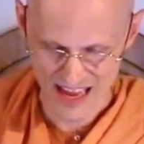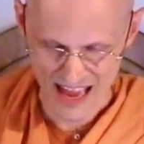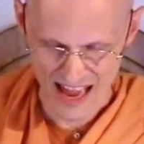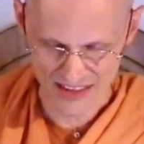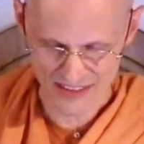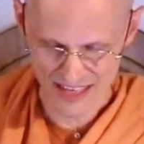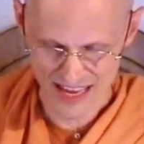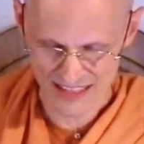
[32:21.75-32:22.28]

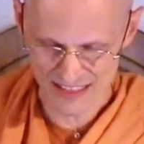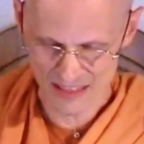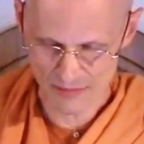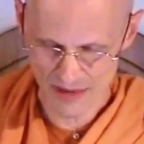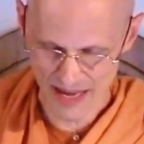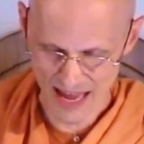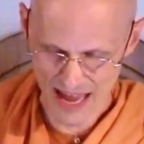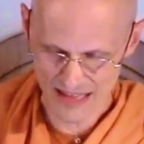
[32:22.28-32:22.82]
as he ended
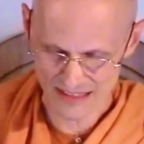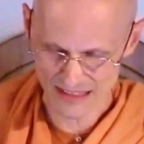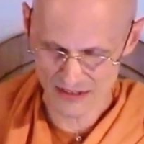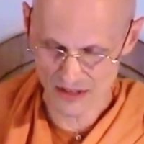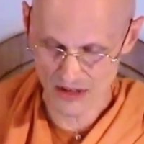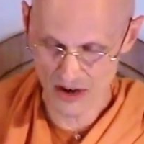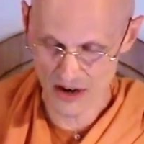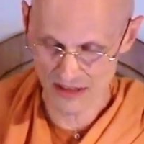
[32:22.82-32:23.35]
by handing
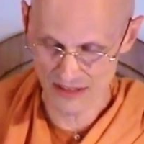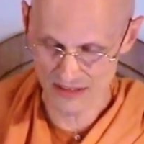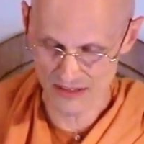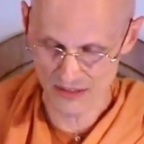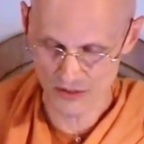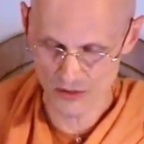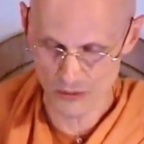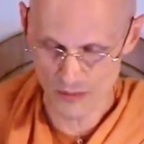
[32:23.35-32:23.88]
the
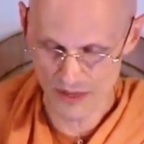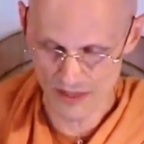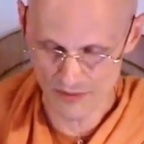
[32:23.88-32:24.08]
garland to one